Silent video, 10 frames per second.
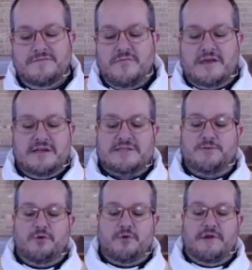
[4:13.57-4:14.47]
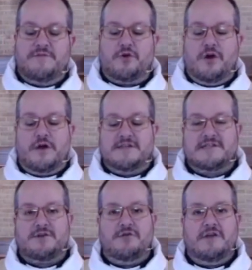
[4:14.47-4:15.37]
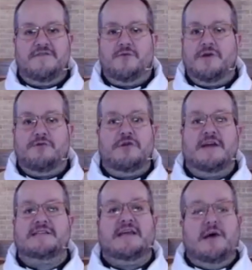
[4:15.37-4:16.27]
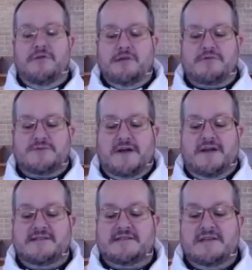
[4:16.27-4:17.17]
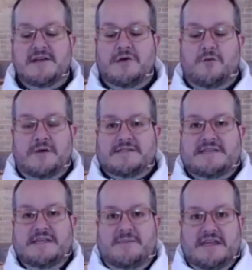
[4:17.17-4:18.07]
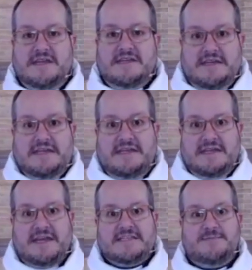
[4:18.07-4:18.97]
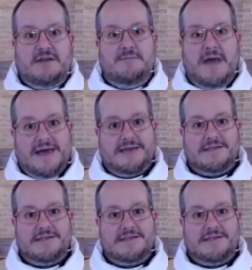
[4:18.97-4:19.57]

We can explore whatever caused the grief and whether or not it's a healthy response once the immediate need has been met.